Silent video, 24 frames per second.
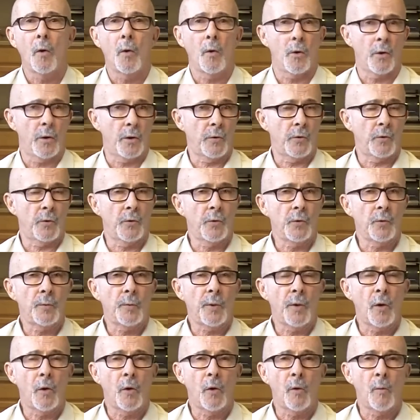or a
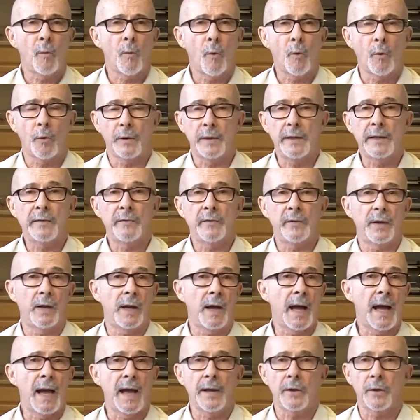group home or even
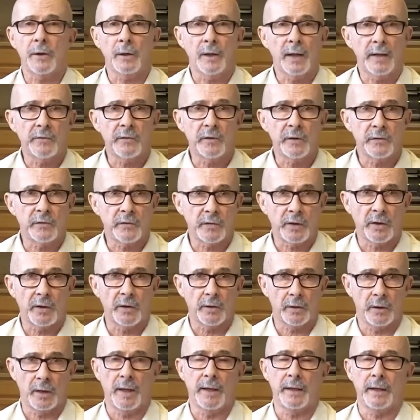a higher level of
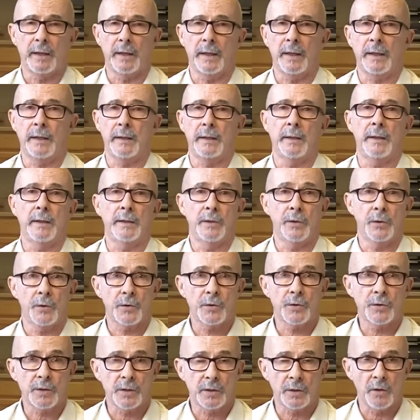care like a
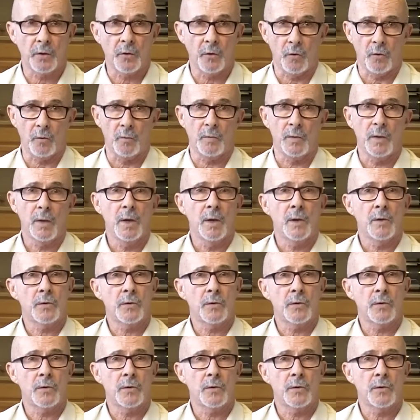nursing home?